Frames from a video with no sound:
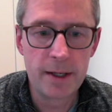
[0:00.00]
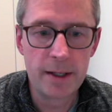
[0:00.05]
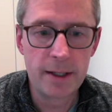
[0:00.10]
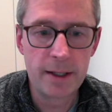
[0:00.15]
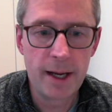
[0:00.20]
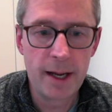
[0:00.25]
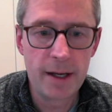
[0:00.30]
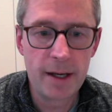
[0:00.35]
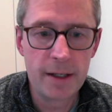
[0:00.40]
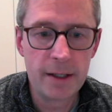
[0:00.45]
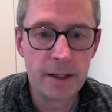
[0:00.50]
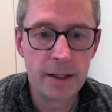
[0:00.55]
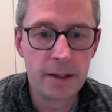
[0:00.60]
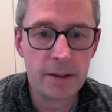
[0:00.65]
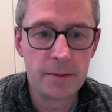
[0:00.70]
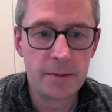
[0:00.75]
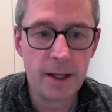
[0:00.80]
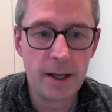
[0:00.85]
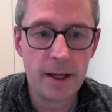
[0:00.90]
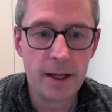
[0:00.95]
out of
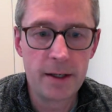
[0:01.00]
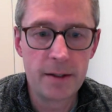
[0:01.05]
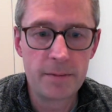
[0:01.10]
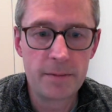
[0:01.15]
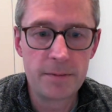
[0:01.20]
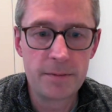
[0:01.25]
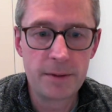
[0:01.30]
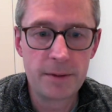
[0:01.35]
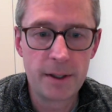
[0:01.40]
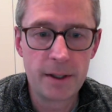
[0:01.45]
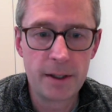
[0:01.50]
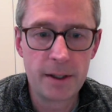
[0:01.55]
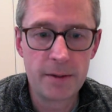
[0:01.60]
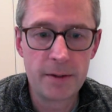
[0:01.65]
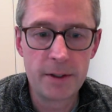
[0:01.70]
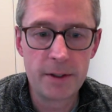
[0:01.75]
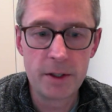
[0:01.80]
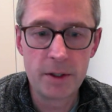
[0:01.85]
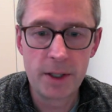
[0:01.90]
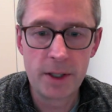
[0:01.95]
Canada, out of
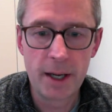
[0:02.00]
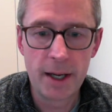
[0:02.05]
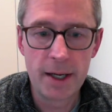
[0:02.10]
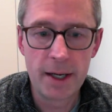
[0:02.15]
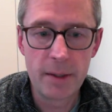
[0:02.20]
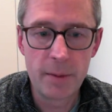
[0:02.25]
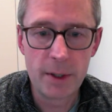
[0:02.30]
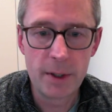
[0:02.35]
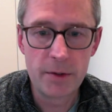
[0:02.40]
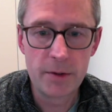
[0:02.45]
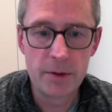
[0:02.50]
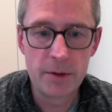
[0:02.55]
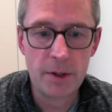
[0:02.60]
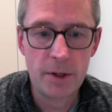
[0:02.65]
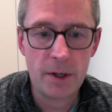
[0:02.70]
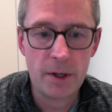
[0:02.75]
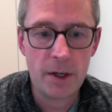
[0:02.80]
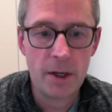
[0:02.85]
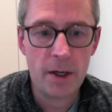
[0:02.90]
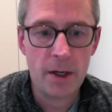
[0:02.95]
the UK,
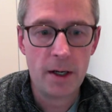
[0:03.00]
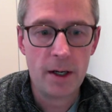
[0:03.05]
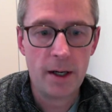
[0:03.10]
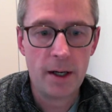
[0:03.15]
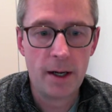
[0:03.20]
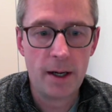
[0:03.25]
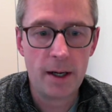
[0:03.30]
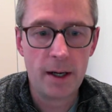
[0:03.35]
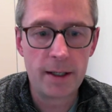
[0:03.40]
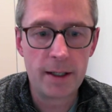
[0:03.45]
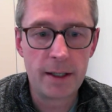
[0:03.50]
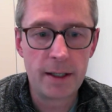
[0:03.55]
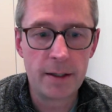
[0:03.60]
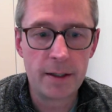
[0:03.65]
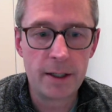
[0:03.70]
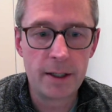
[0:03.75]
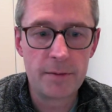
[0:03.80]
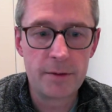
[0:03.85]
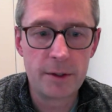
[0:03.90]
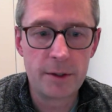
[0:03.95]
which
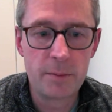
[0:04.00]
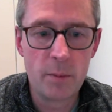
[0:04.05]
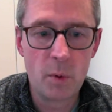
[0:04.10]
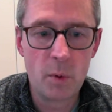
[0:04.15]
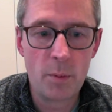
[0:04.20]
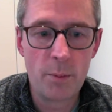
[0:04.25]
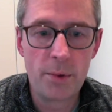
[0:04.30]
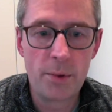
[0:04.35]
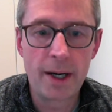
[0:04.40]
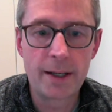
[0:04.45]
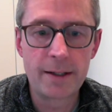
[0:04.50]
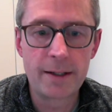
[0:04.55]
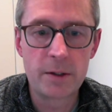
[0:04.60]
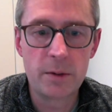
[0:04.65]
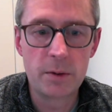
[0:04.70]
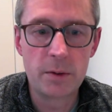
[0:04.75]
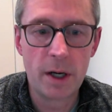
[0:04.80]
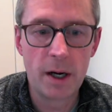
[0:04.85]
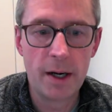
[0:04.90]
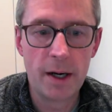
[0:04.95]
gives some more
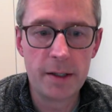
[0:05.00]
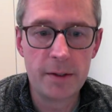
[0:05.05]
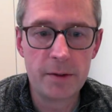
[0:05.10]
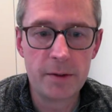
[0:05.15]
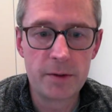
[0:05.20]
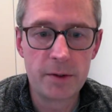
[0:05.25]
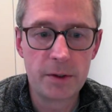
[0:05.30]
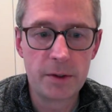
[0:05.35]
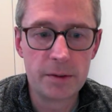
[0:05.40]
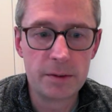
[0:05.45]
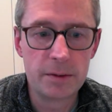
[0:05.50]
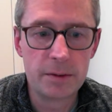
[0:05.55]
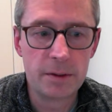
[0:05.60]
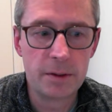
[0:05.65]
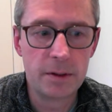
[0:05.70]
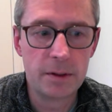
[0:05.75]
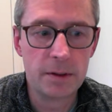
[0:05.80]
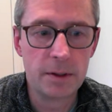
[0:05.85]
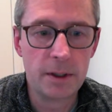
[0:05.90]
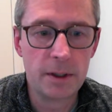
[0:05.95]
practical guidance on
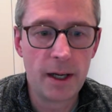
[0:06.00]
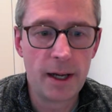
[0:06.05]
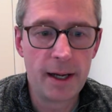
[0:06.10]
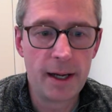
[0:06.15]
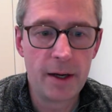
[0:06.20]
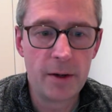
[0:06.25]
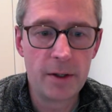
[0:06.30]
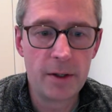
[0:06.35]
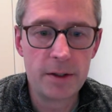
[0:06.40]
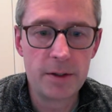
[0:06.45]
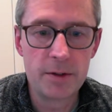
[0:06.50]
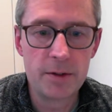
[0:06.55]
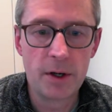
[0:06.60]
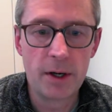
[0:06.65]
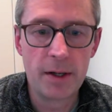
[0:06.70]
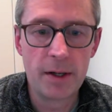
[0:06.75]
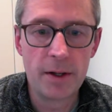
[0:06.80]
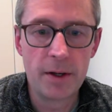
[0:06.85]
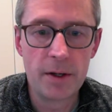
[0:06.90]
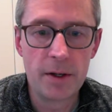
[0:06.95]
how to
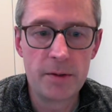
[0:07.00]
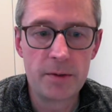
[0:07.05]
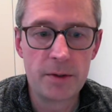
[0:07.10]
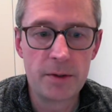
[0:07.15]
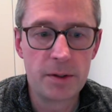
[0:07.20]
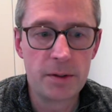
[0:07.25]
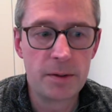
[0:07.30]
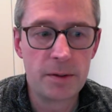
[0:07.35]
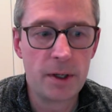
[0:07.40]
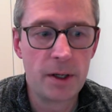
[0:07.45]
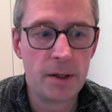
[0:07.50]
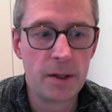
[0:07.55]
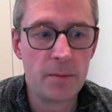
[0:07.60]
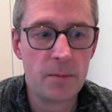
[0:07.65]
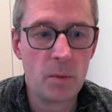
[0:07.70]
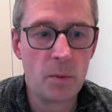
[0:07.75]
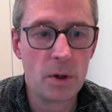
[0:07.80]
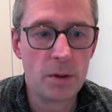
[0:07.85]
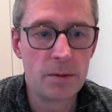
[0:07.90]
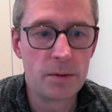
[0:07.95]
design those and
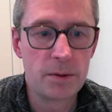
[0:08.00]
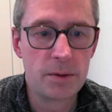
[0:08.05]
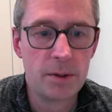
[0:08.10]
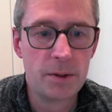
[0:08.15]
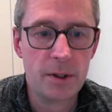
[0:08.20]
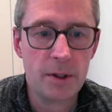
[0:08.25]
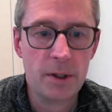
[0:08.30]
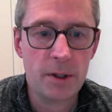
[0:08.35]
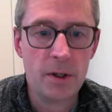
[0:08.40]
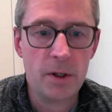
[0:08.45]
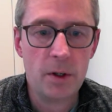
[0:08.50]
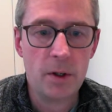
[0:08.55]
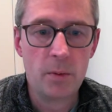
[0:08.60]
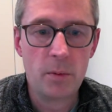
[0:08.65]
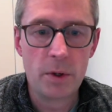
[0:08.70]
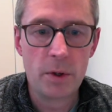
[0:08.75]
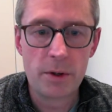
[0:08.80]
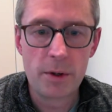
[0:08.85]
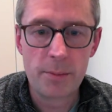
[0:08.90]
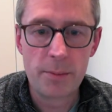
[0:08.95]
what
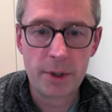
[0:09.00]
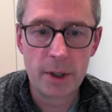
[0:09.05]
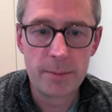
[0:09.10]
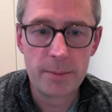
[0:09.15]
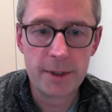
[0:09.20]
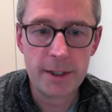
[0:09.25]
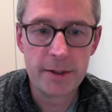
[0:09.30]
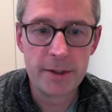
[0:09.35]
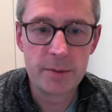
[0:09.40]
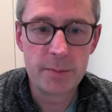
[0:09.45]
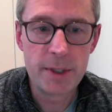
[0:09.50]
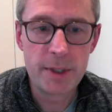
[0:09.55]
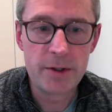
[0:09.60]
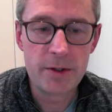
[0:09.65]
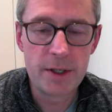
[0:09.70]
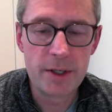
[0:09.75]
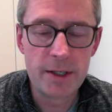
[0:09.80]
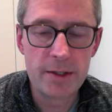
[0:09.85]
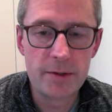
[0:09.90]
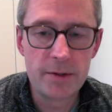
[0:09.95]
are appropriate
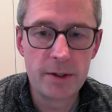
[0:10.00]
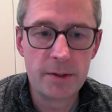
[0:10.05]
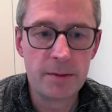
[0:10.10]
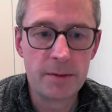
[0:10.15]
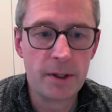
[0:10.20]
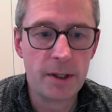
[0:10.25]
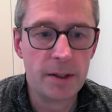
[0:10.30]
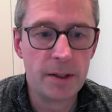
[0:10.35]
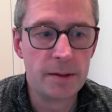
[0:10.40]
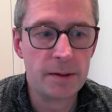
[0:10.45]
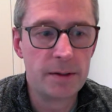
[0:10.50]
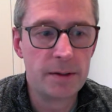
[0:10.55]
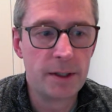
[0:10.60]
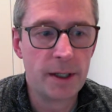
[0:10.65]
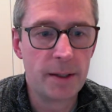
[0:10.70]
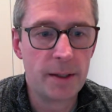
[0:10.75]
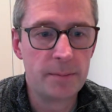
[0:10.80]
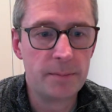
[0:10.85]
species and